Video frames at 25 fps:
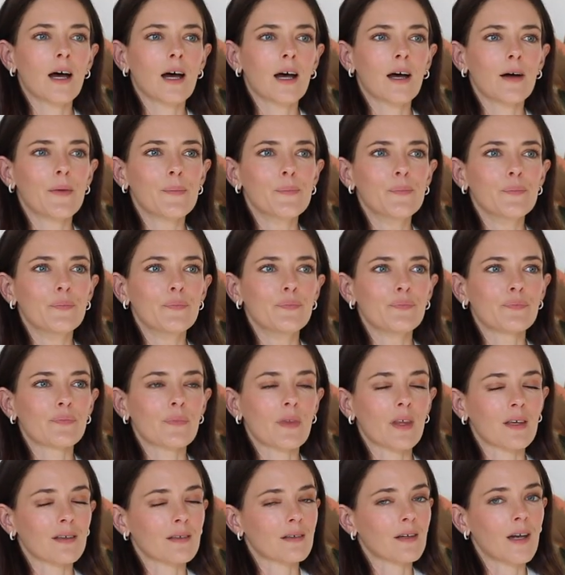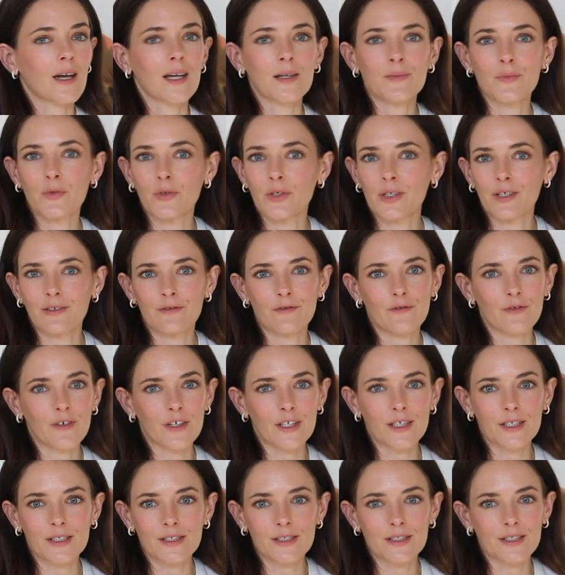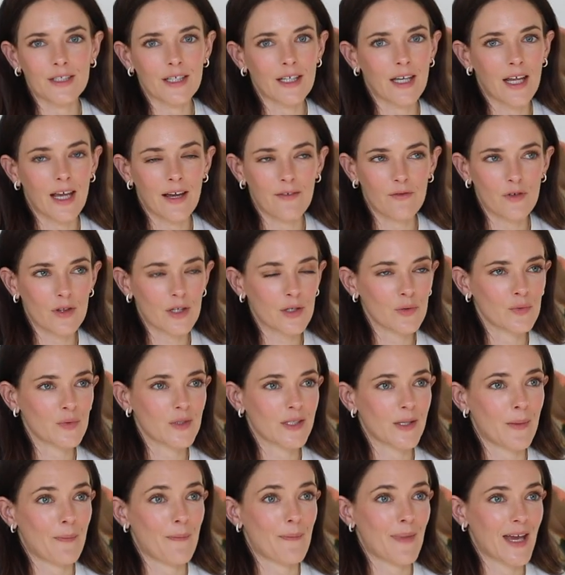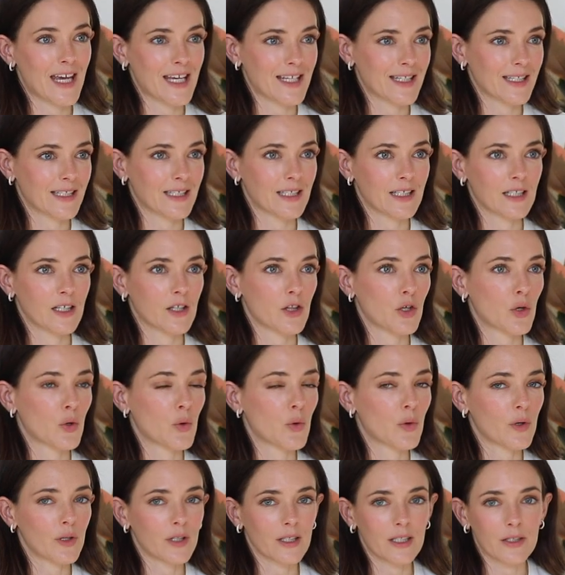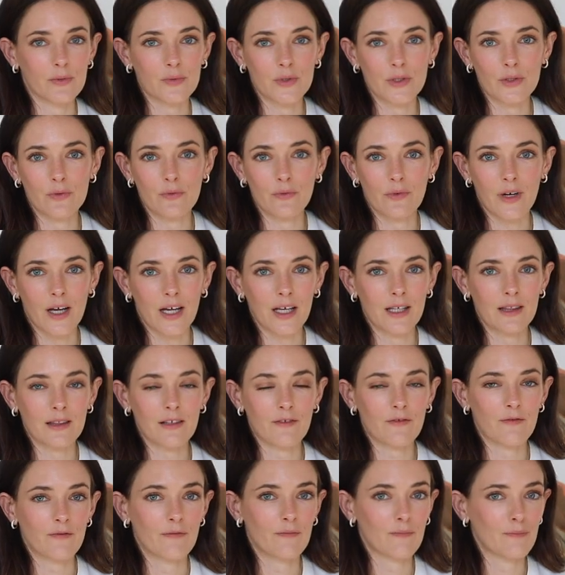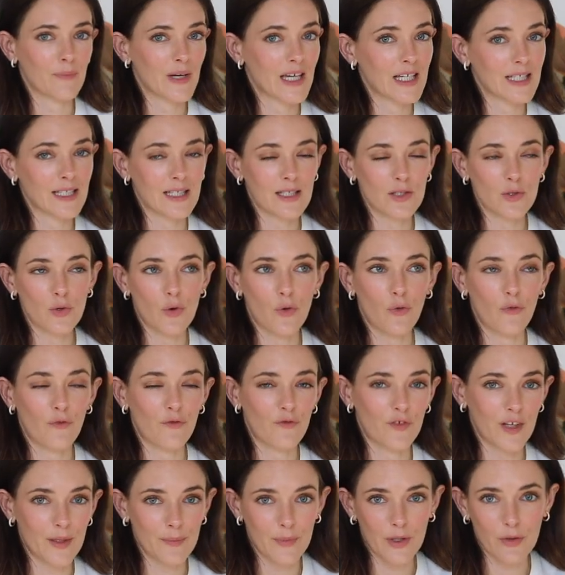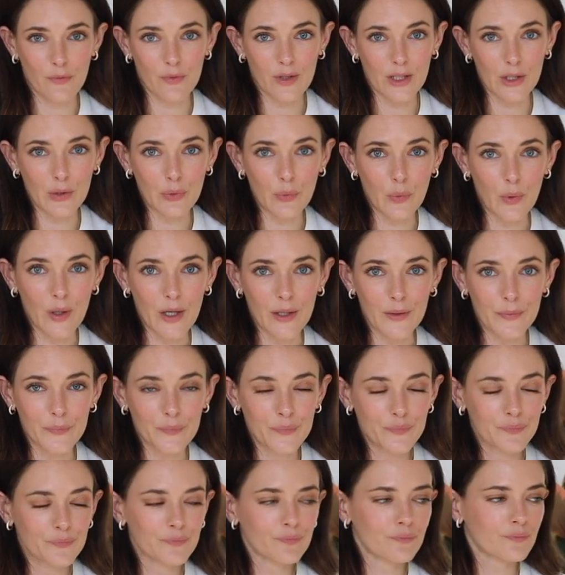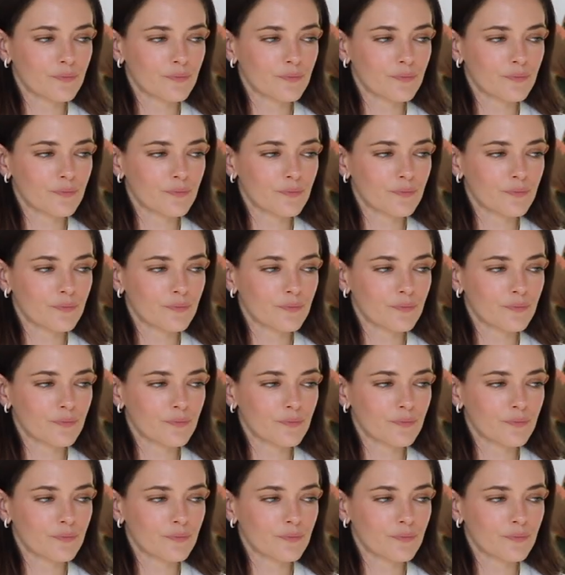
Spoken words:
It came really fast and everything was amazing. The quality was great. The pieces all fit me really well.